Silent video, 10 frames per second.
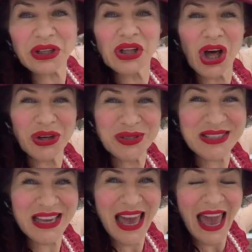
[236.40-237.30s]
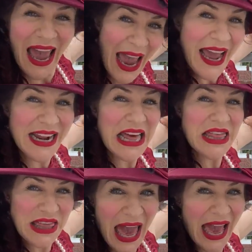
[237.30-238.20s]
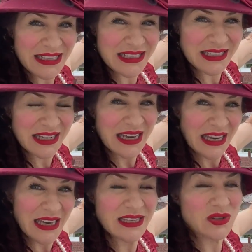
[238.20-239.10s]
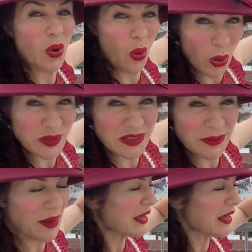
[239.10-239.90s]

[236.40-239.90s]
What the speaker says: close and that is awesome.